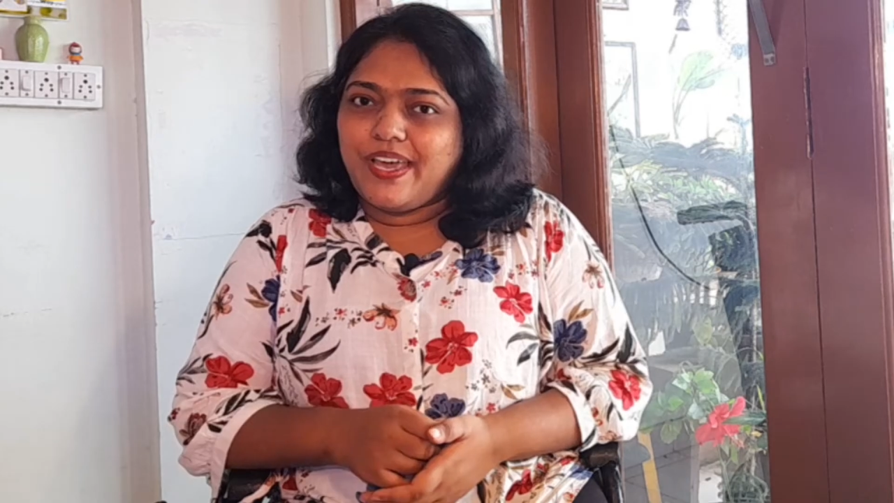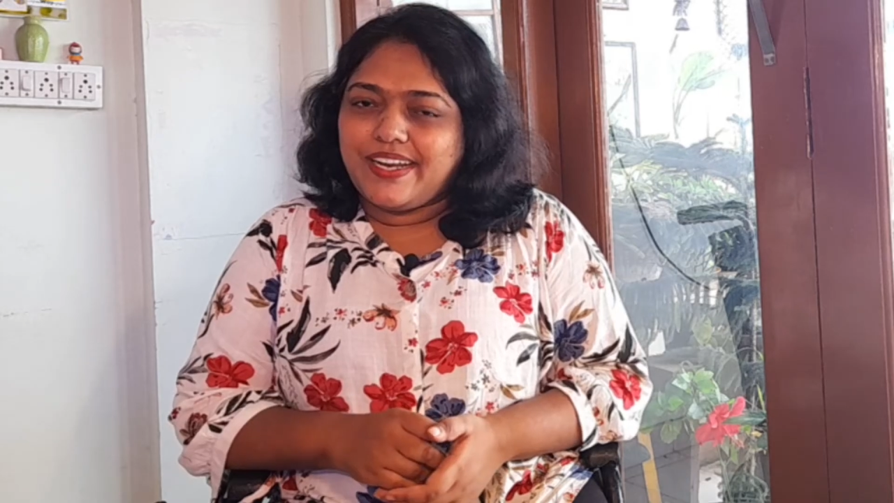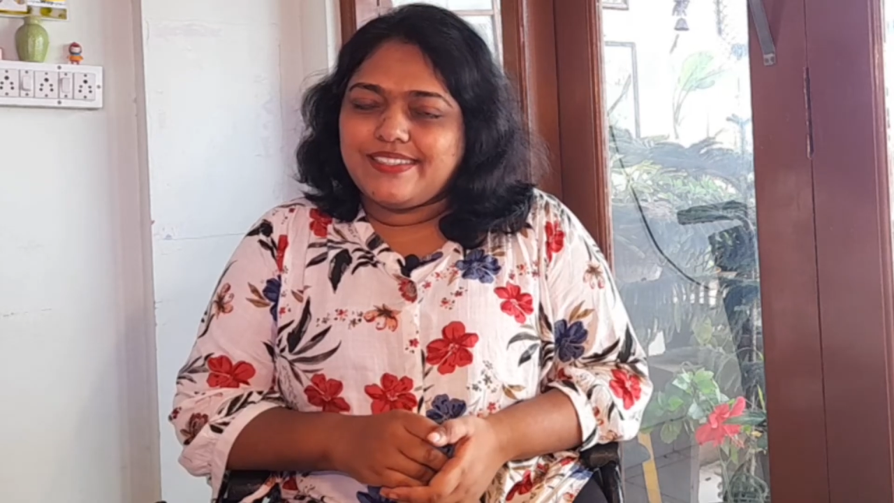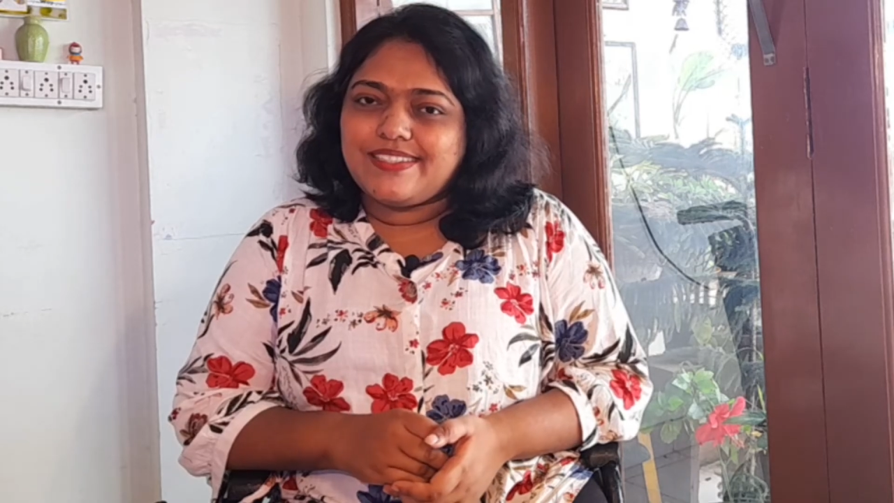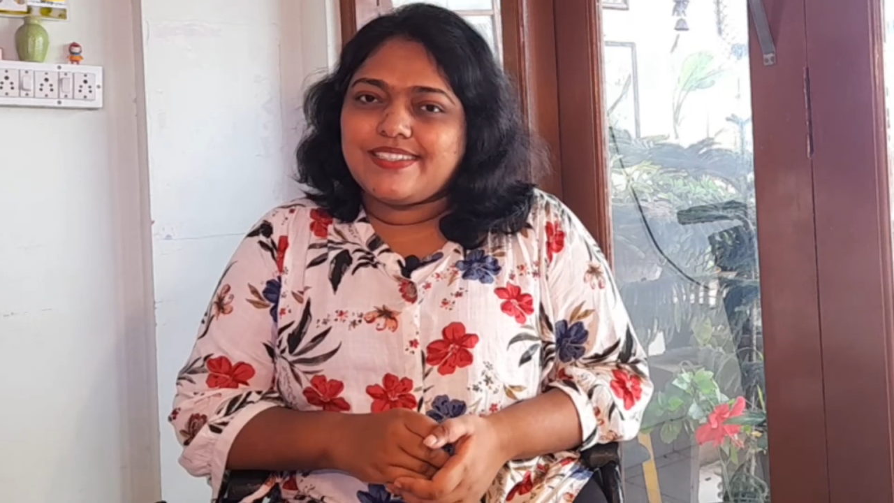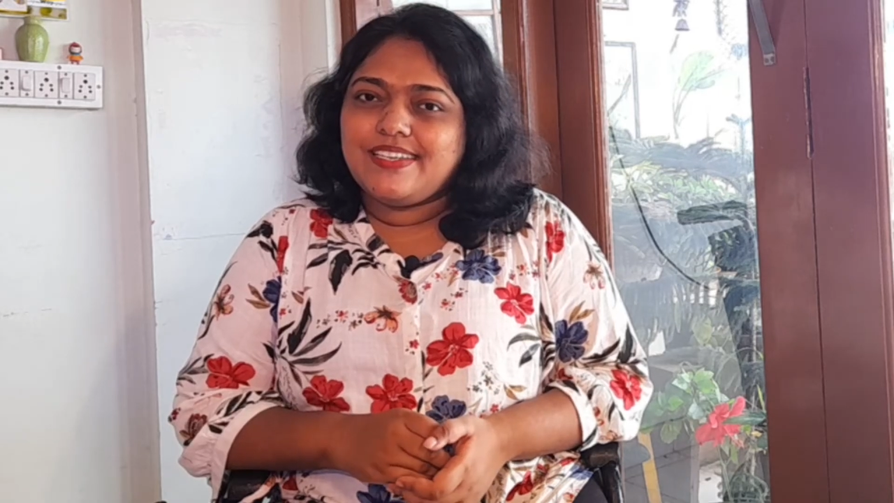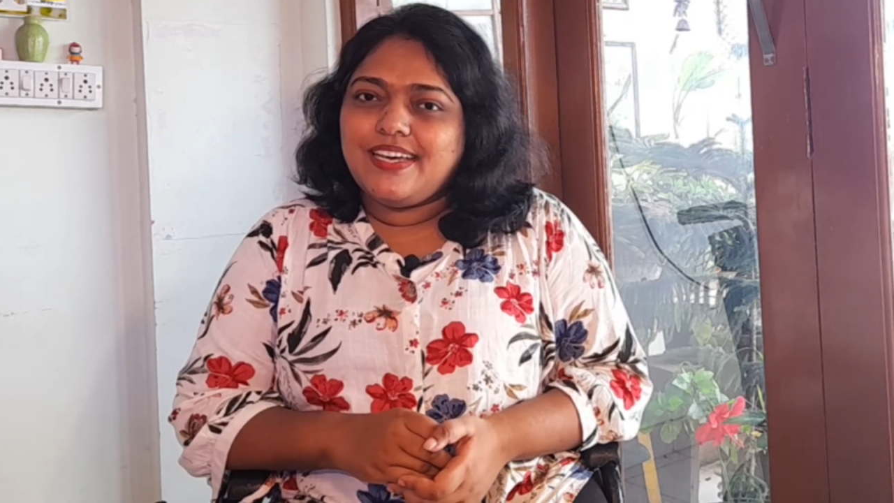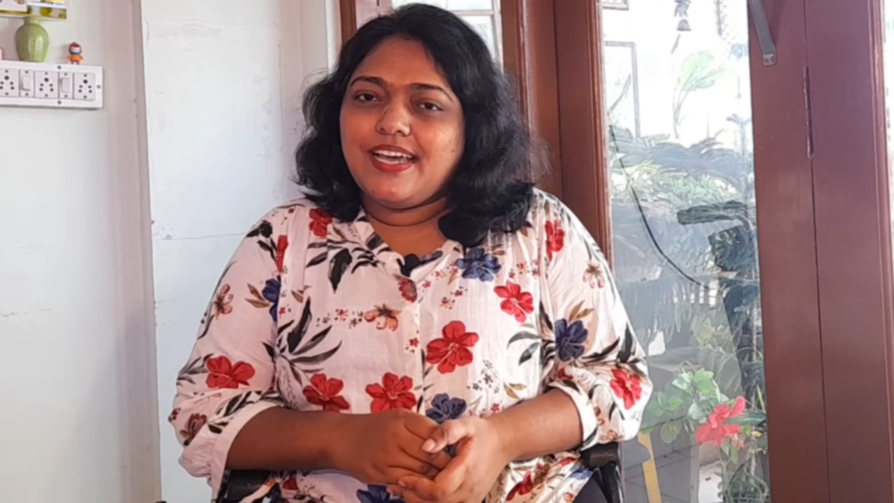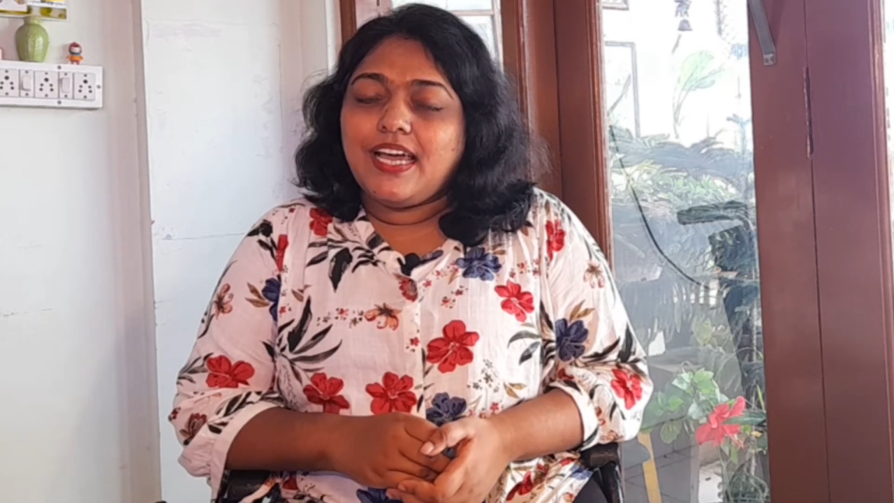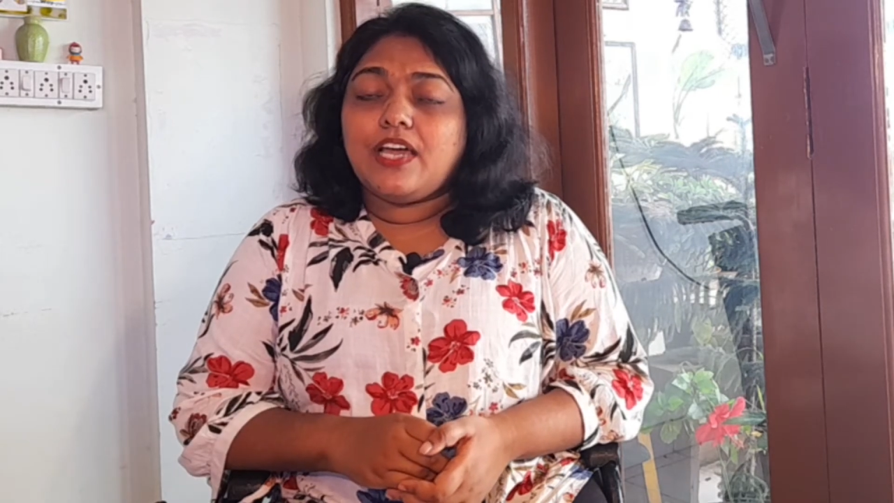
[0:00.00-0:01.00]

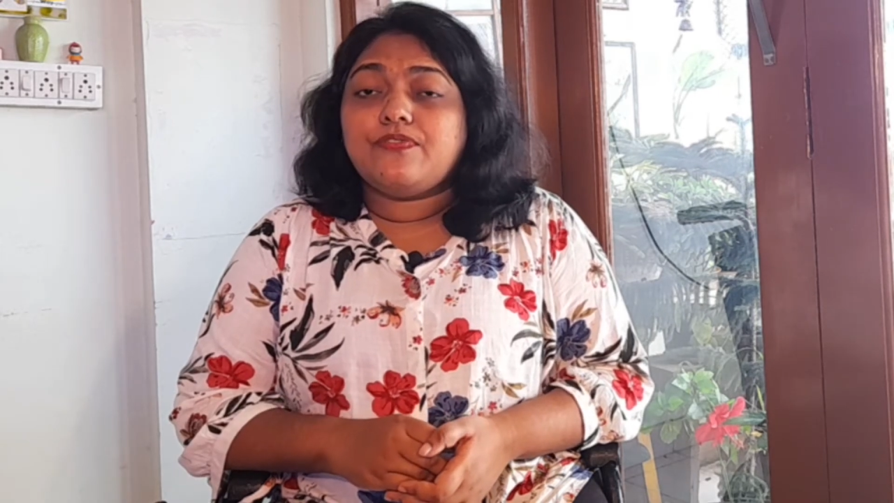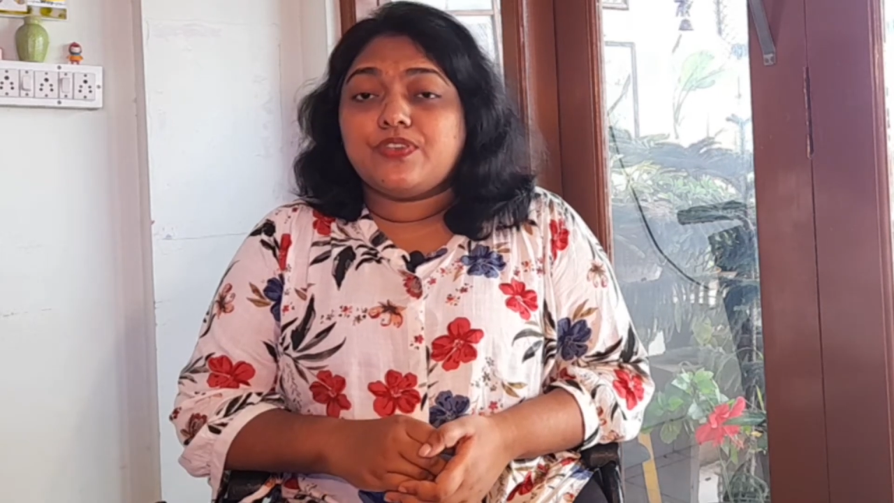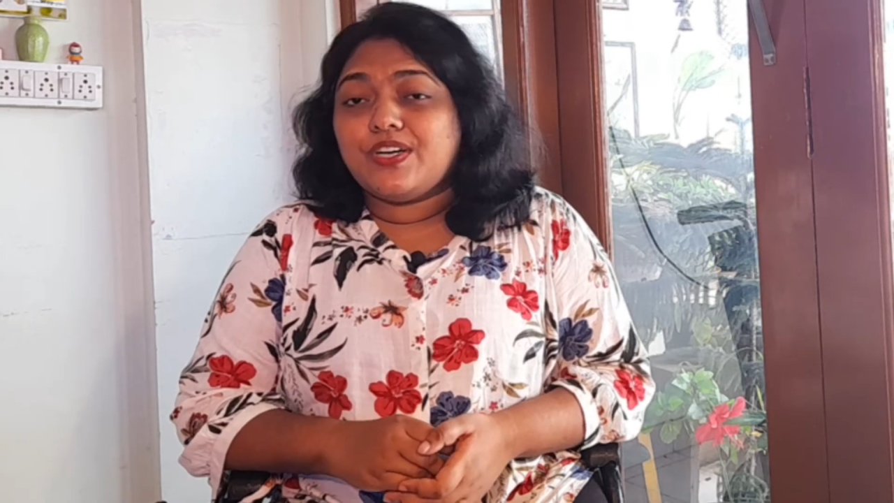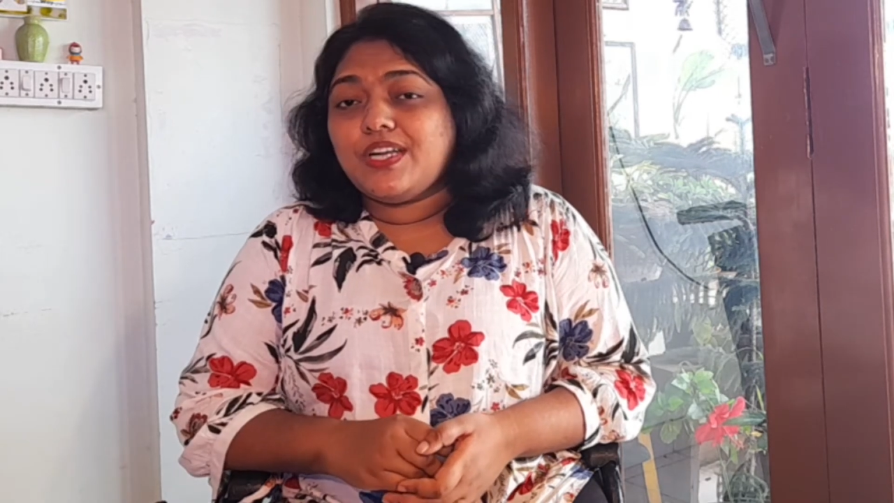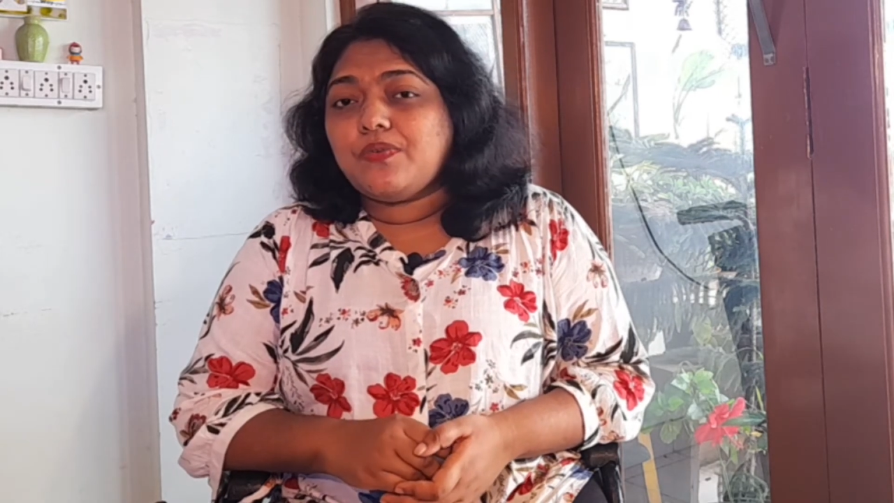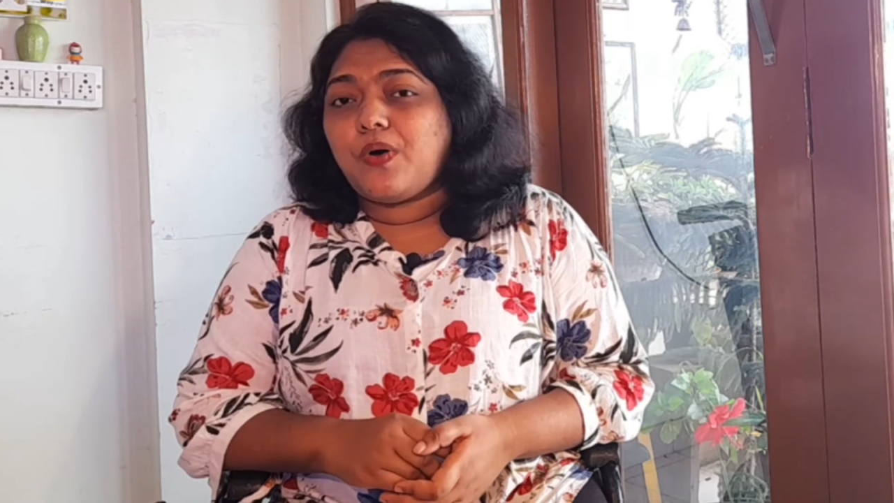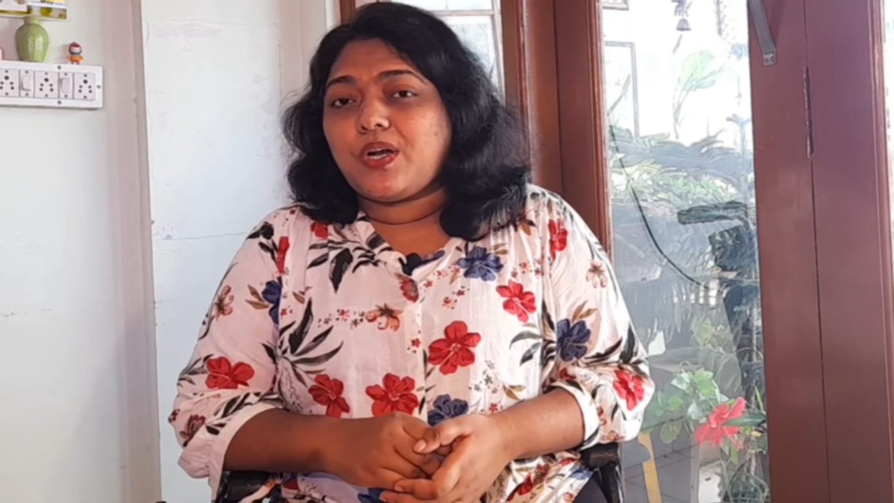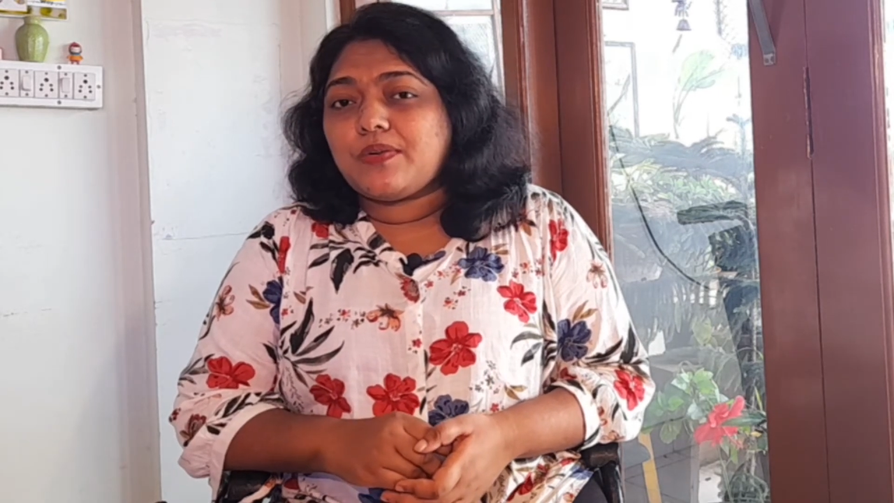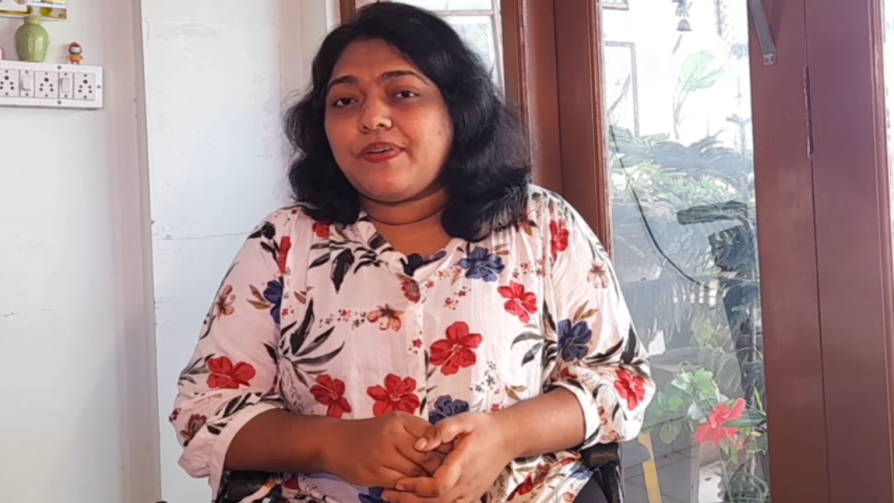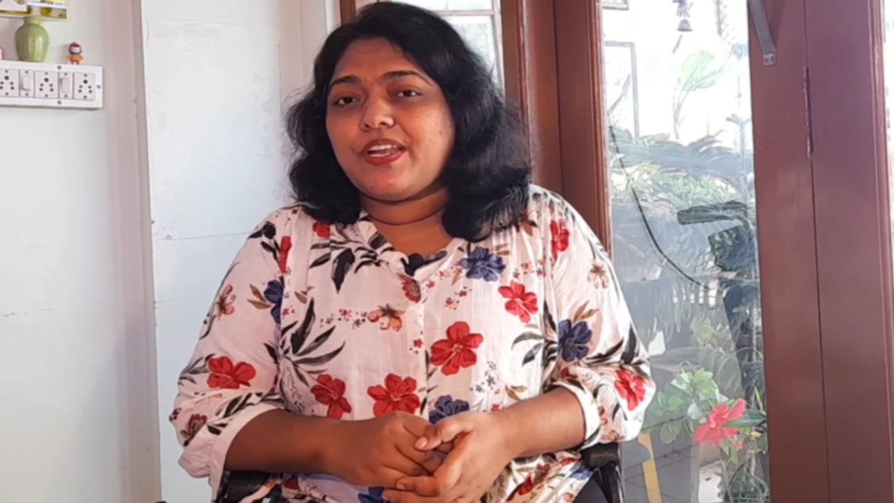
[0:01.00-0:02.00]
you really want to be